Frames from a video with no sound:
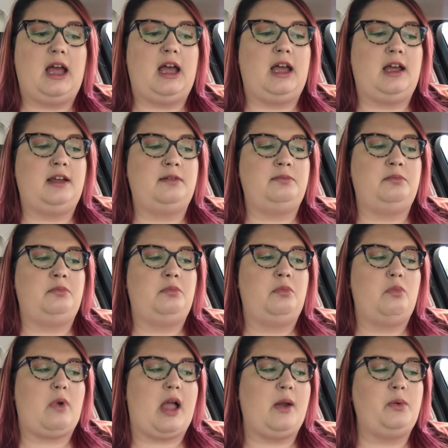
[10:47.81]
Um,
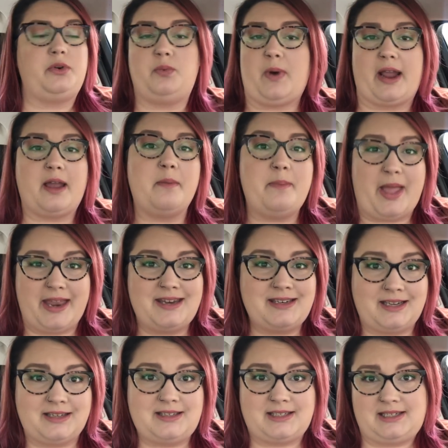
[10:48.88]
I would
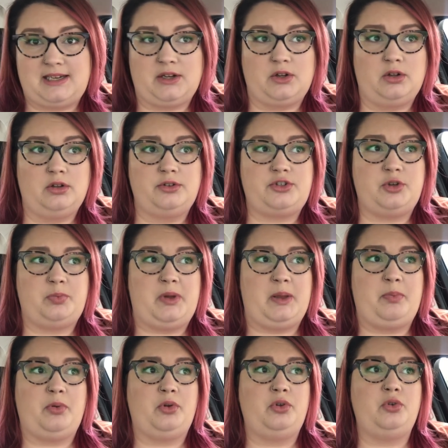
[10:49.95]
recommend it still to
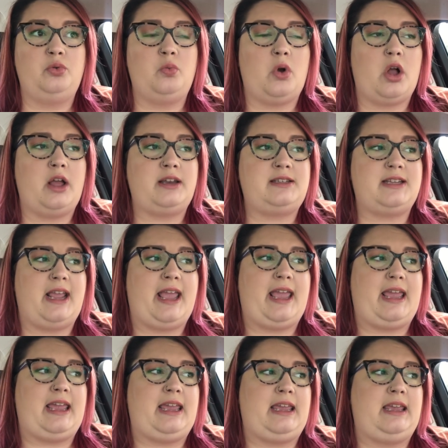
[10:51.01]
people who want
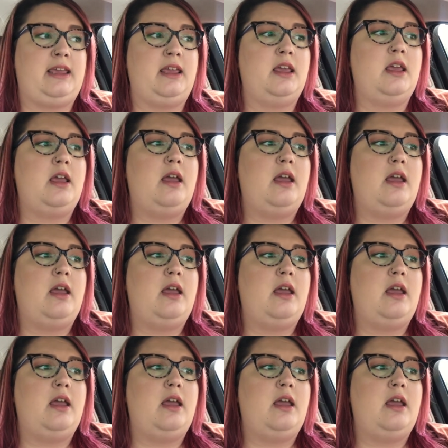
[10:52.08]
a,